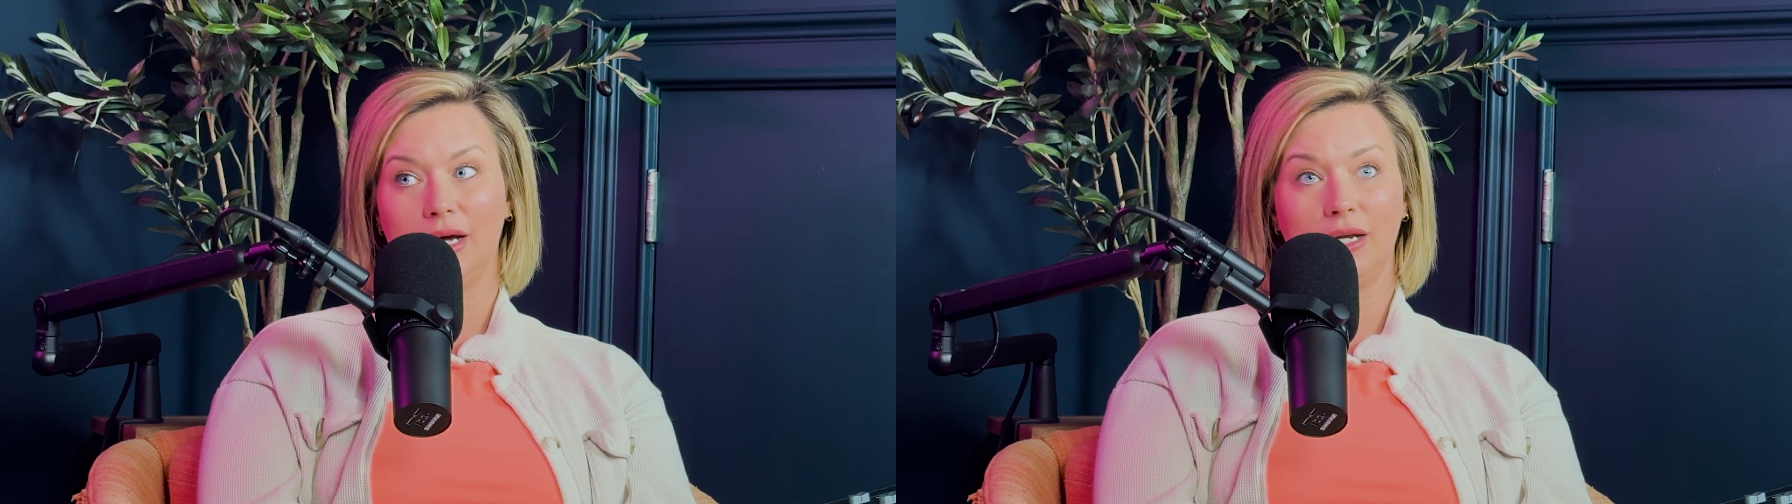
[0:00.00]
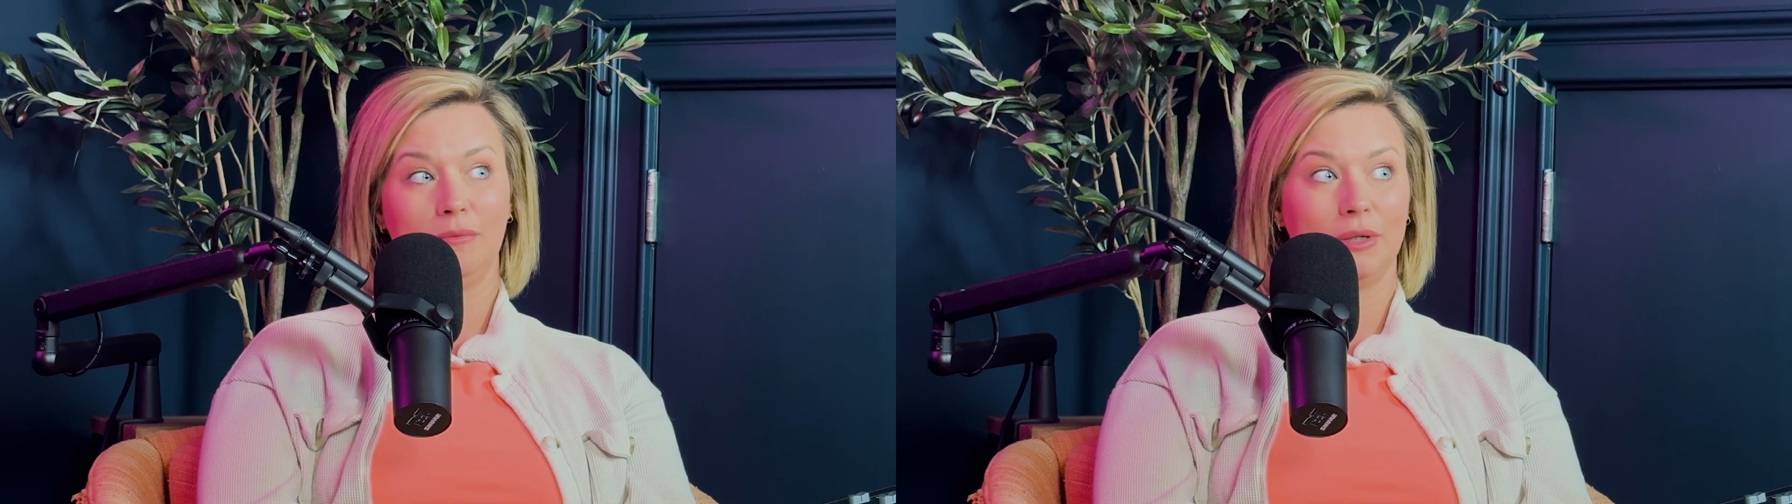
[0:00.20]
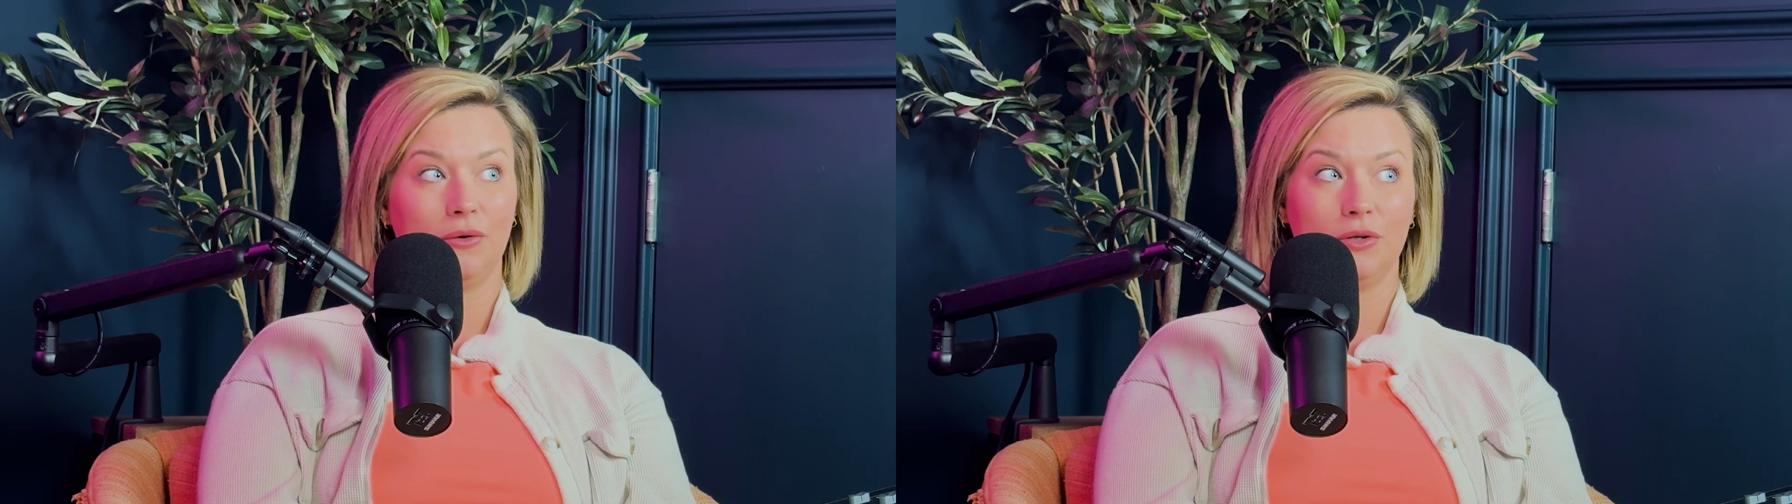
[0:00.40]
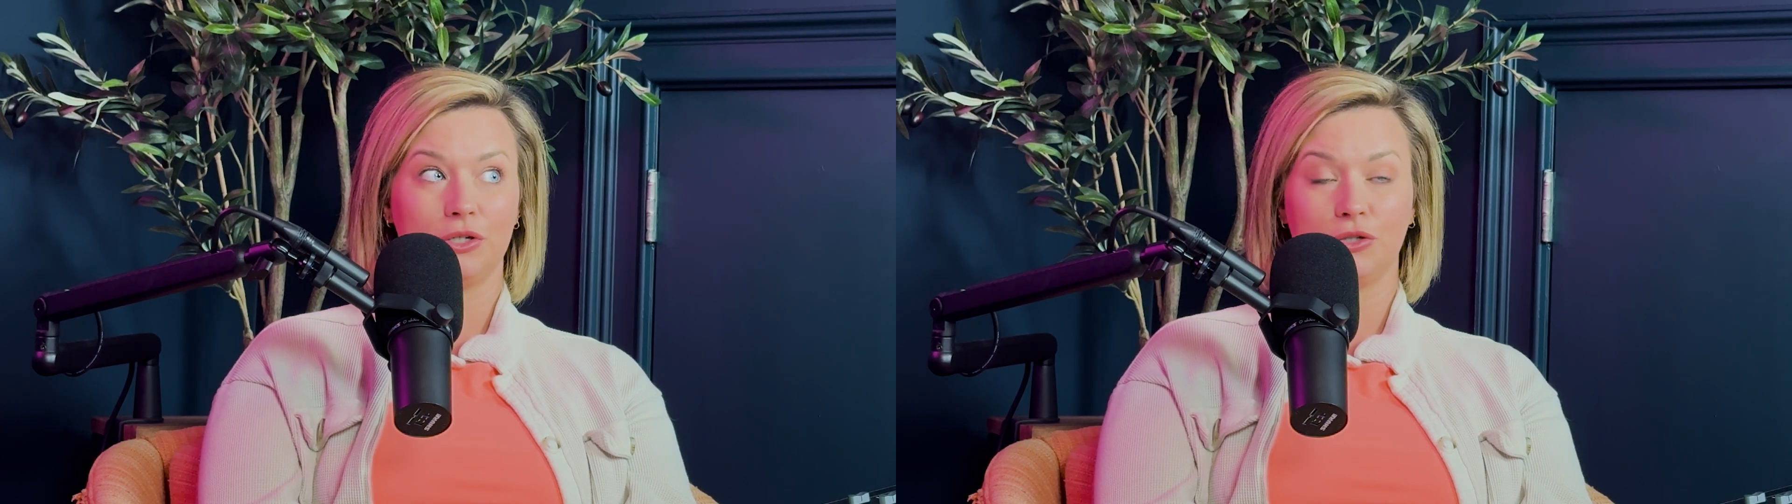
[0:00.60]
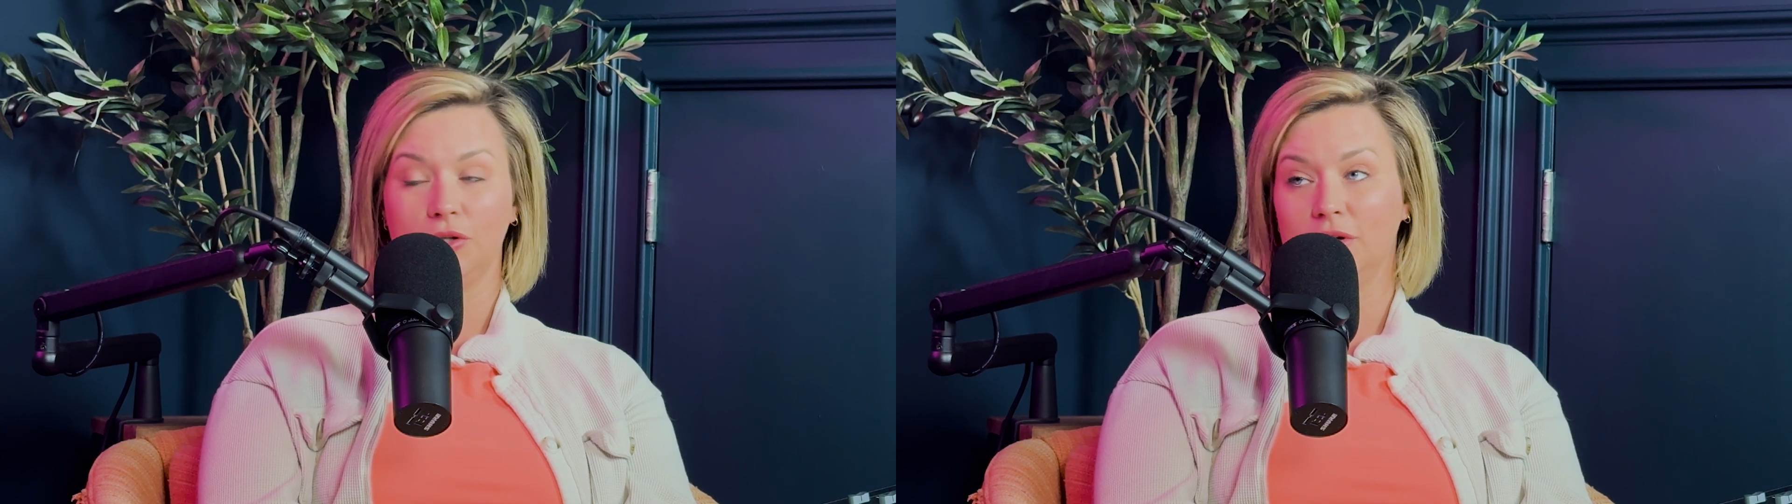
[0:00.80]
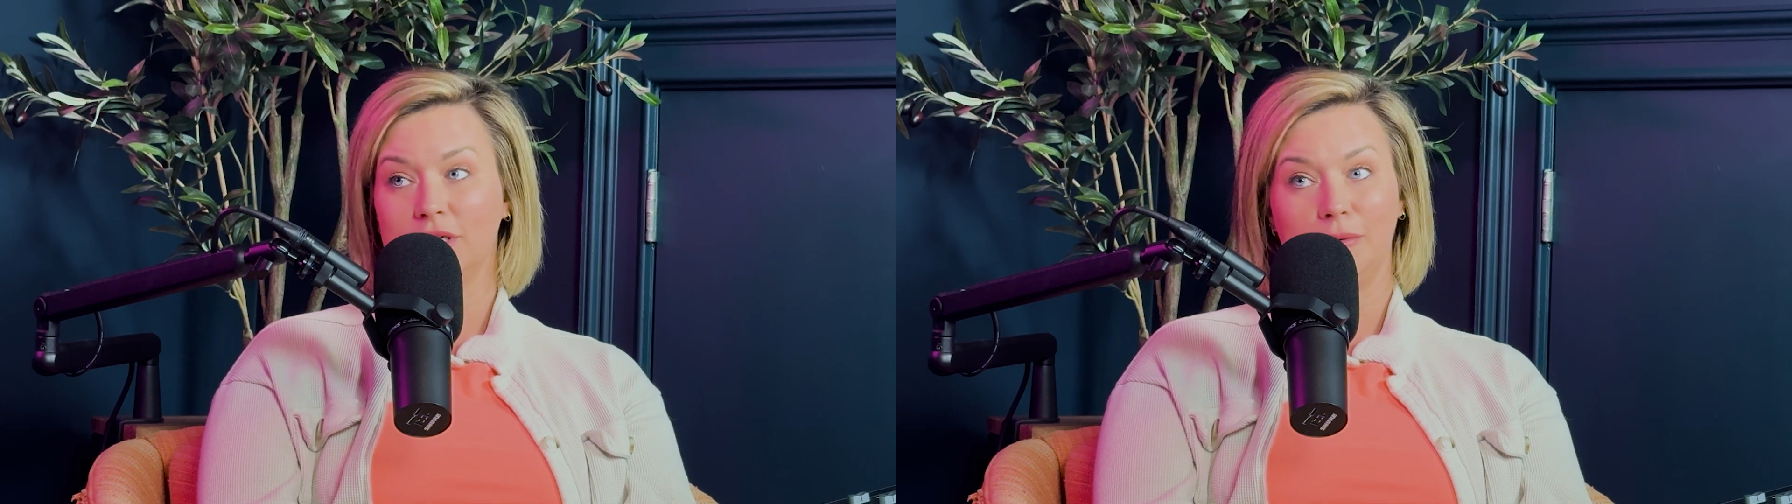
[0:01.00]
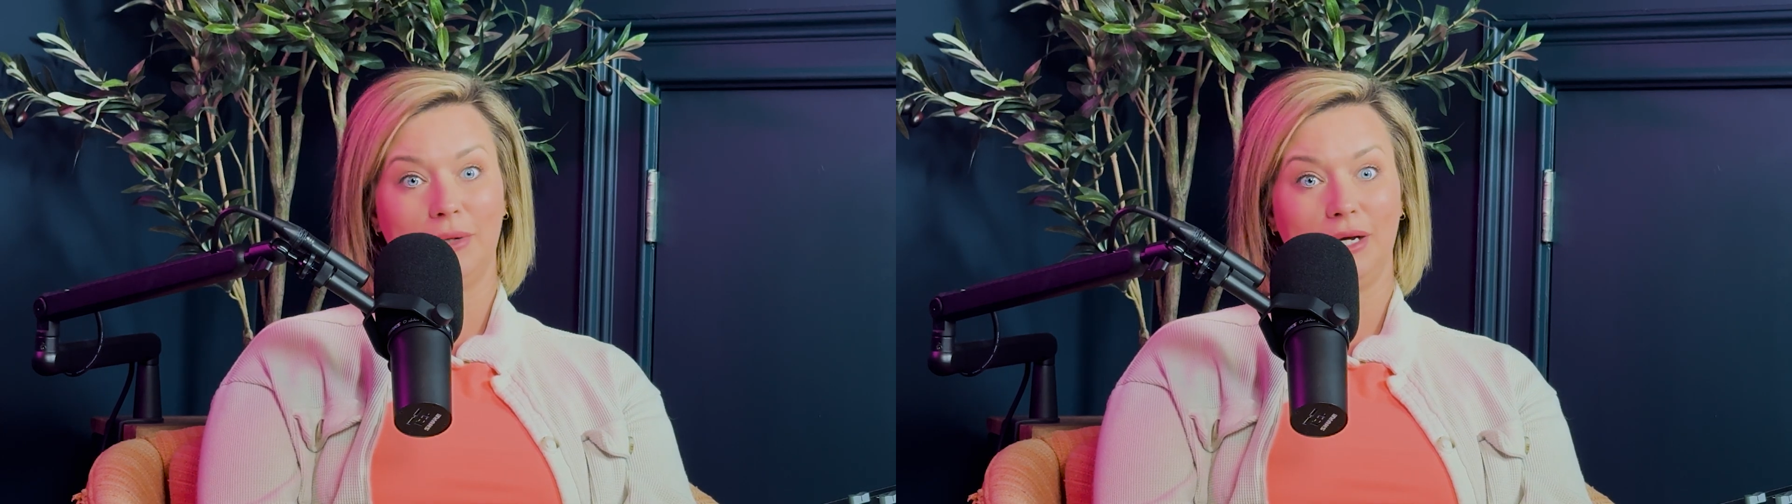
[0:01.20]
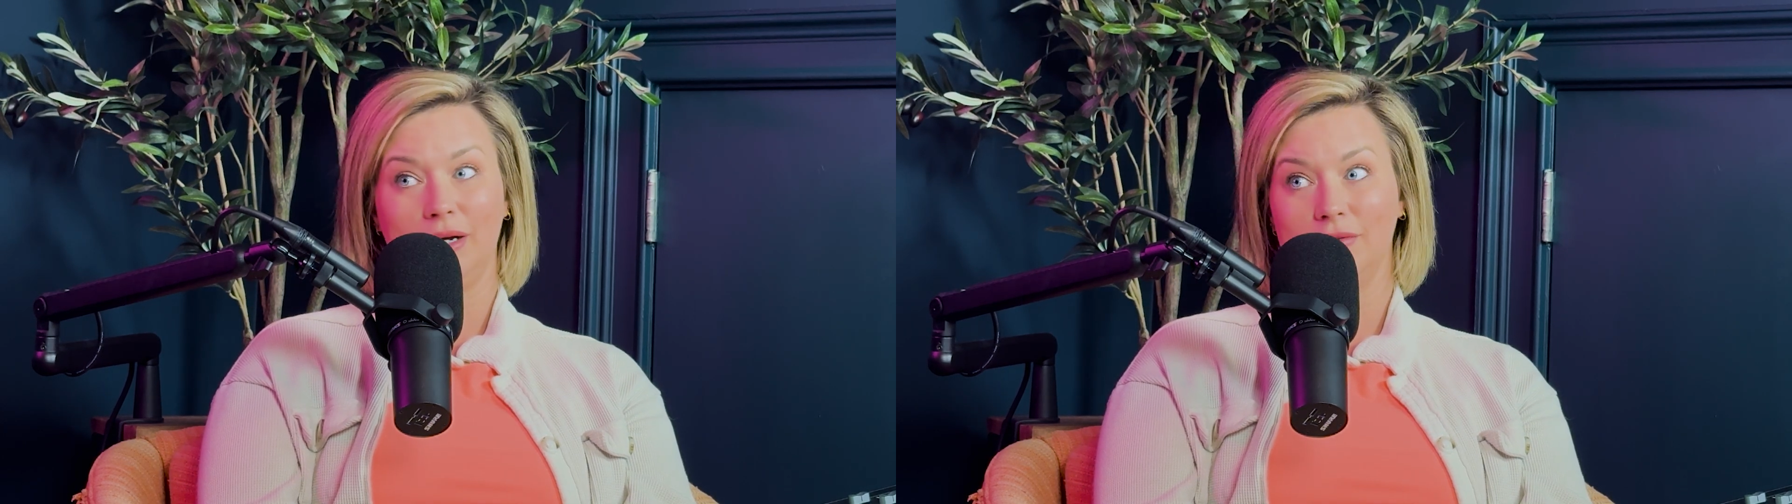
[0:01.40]
I didn't been going to church a long time and
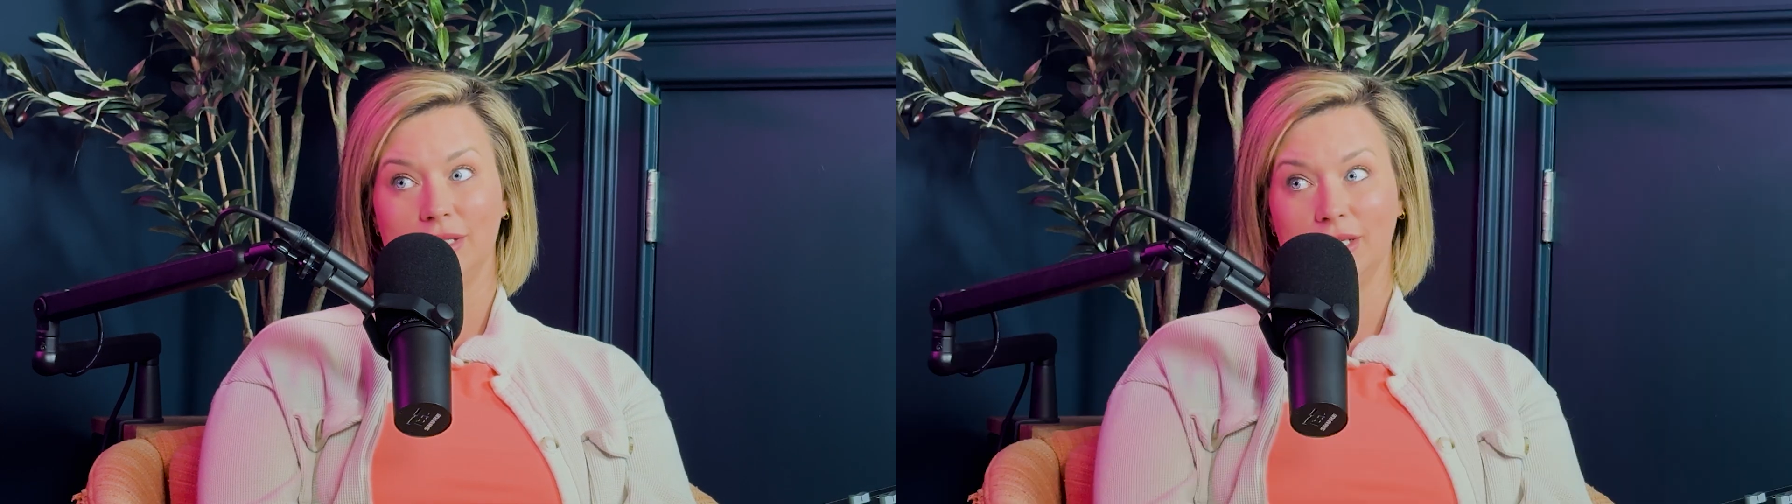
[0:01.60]
I ain't never seen